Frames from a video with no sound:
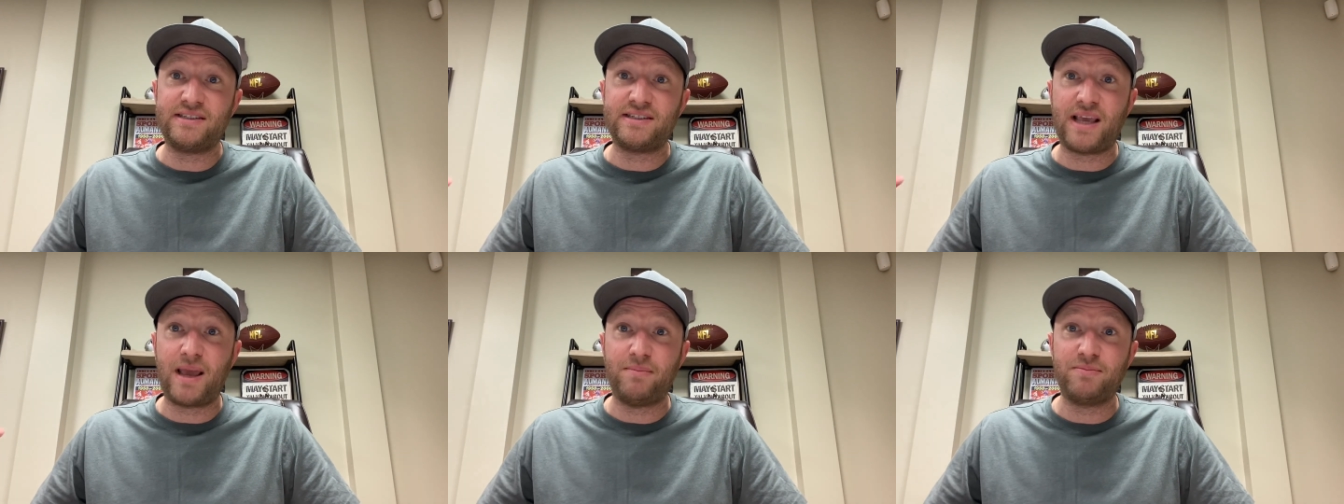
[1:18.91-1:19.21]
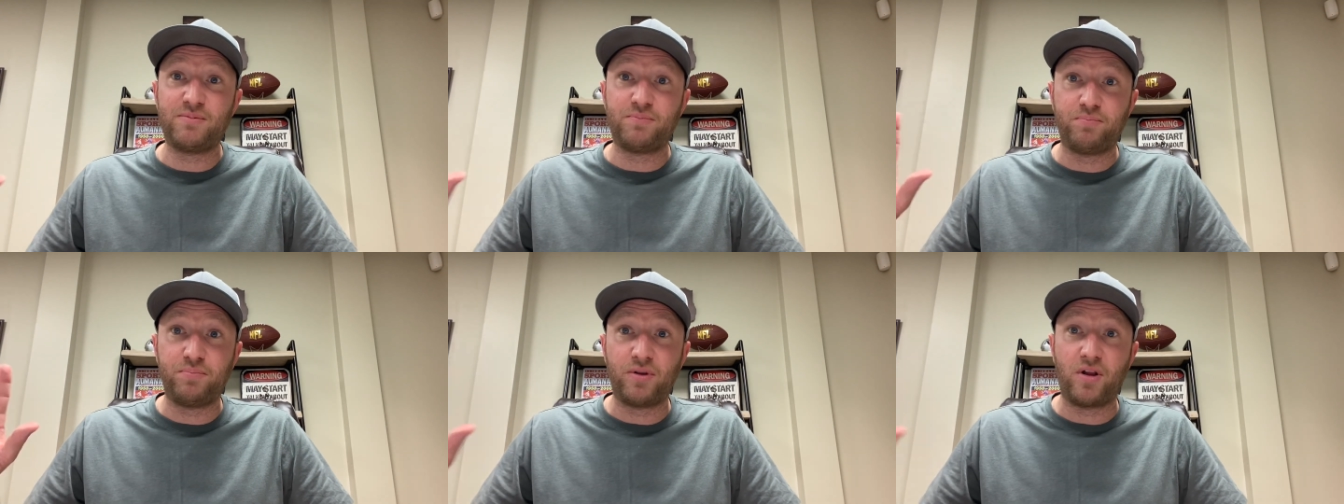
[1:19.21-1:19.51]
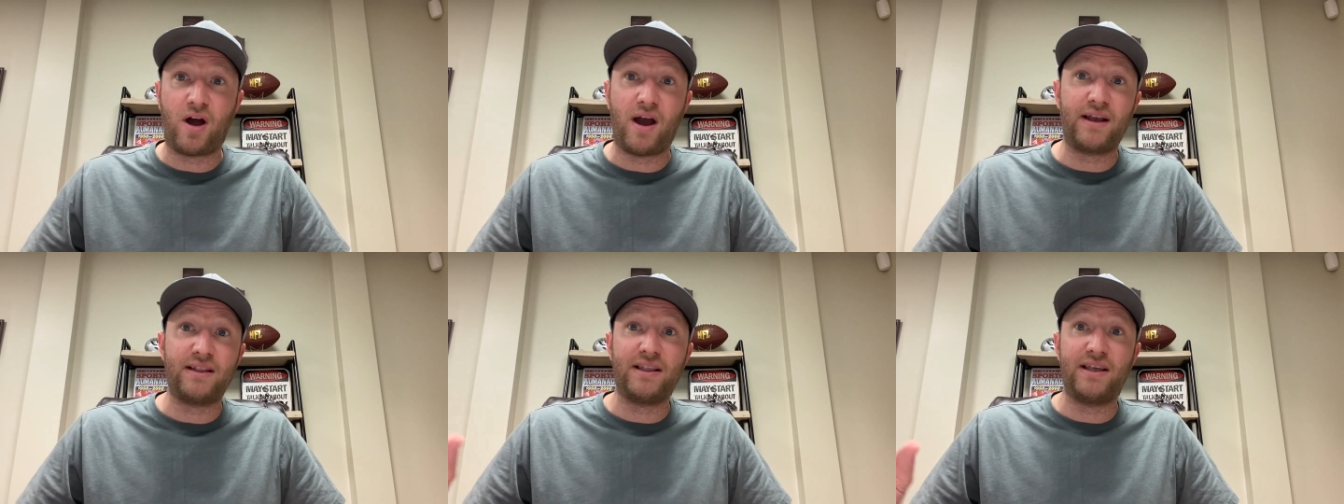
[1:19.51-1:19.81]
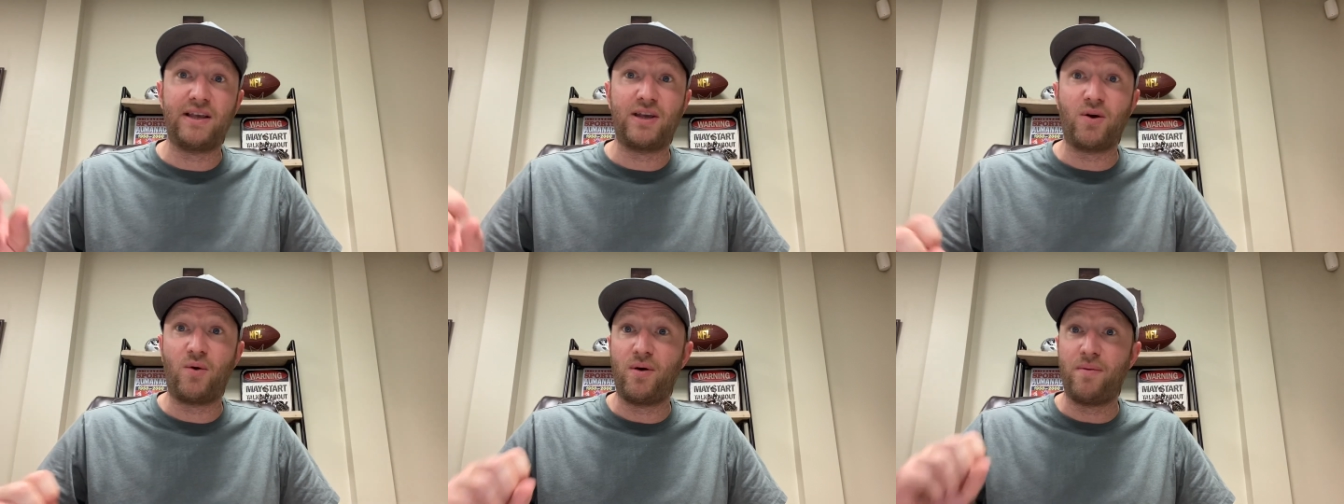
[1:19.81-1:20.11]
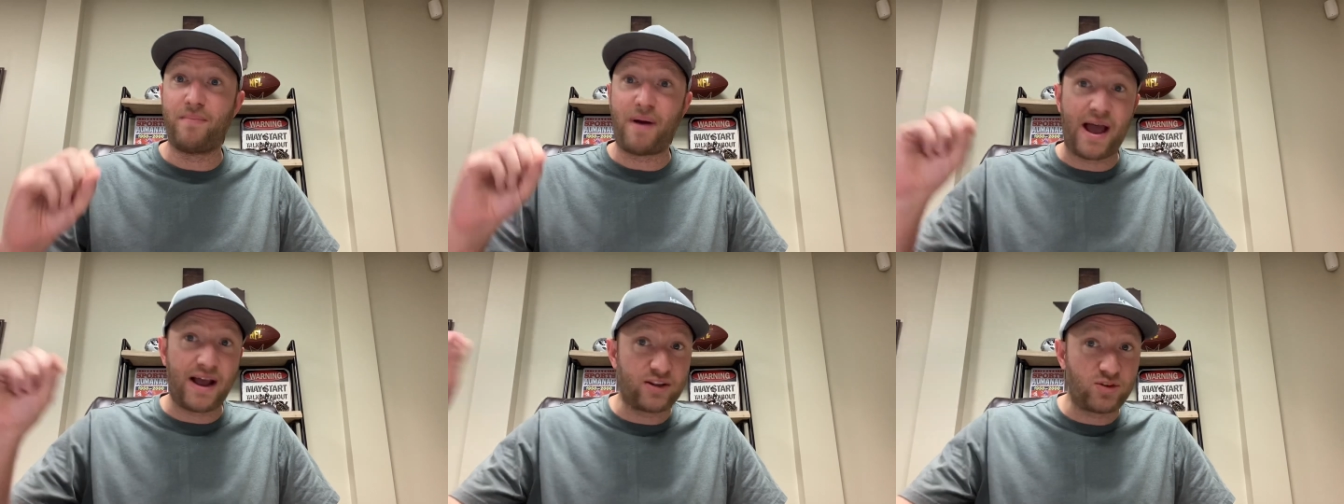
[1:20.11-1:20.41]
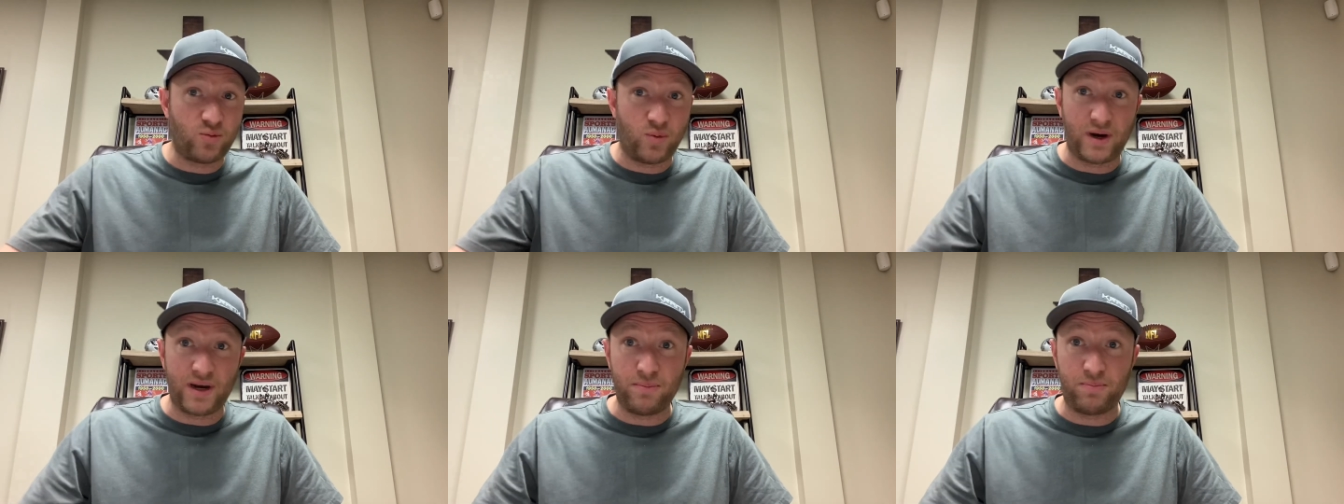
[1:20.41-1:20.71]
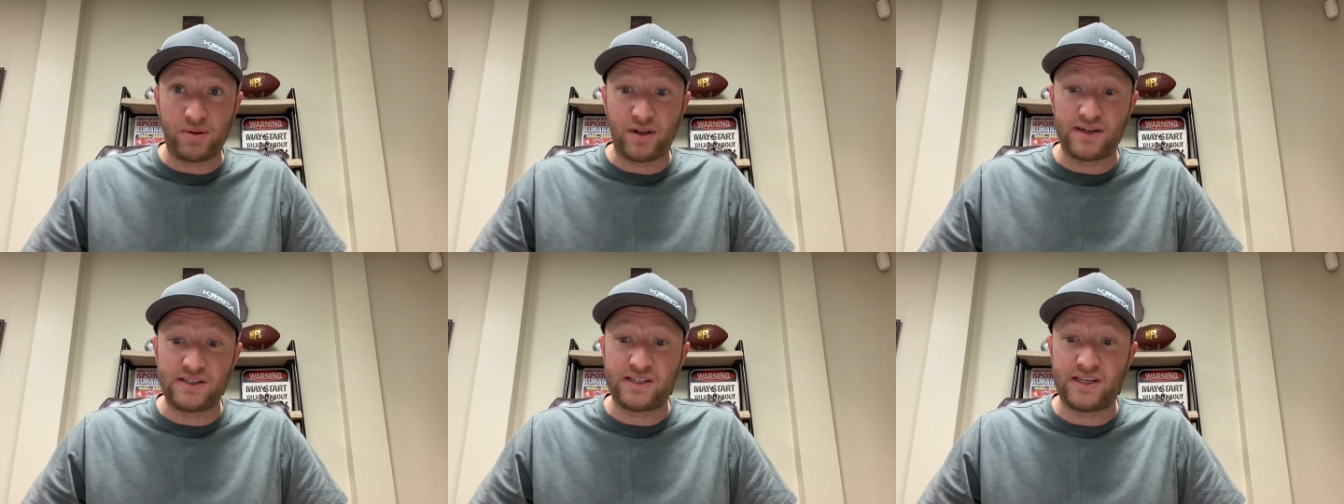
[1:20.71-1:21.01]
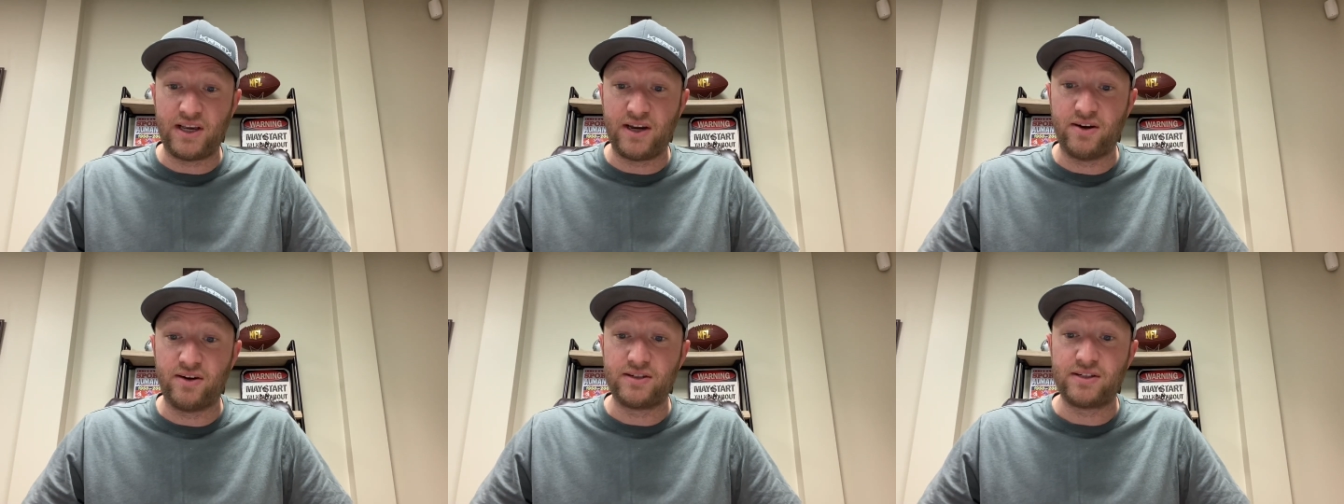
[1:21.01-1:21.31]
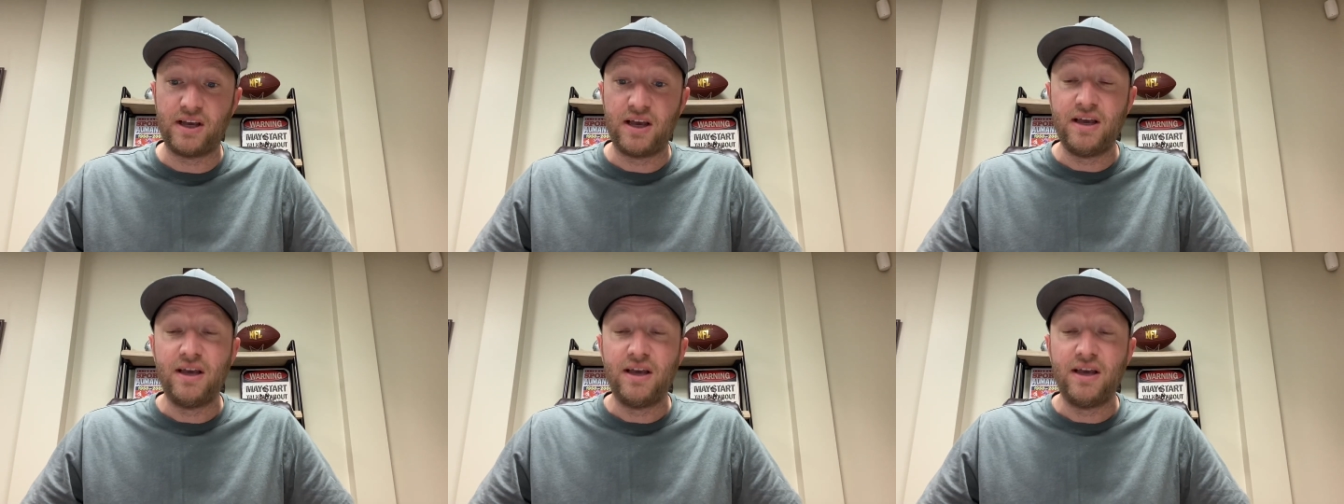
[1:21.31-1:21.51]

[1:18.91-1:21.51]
games blindly going back 20 plus years,